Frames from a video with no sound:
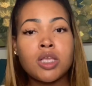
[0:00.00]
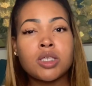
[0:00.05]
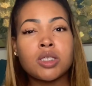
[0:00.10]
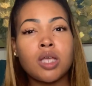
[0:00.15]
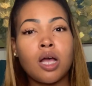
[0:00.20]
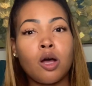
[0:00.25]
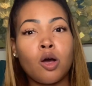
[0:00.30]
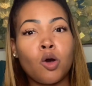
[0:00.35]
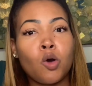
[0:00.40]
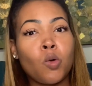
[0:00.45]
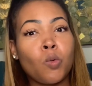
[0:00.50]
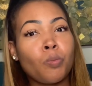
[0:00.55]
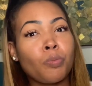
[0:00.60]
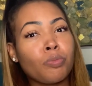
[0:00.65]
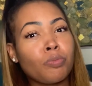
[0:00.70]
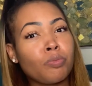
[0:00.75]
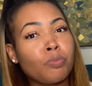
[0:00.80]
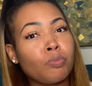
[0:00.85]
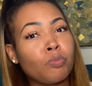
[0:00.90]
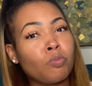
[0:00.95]

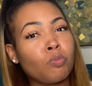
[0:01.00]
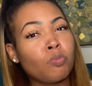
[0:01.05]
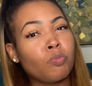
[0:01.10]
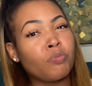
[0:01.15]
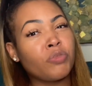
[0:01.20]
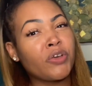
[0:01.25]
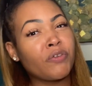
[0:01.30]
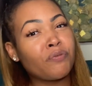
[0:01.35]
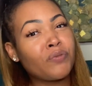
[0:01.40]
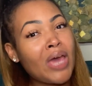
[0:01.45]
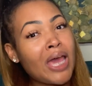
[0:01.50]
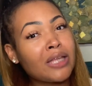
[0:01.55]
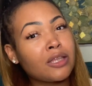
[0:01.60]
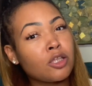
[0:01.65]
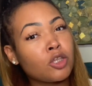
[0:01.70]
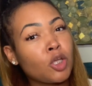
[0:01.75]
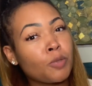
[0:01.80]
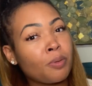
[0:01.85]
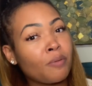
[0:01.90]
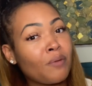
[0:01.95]
So the fact
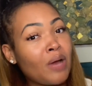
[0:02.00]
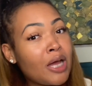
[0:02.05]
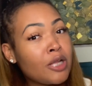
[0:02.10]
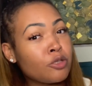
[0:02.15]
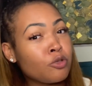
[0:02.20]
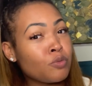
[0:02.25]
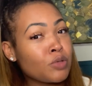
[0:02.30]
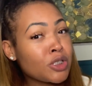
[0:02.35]
that they're providing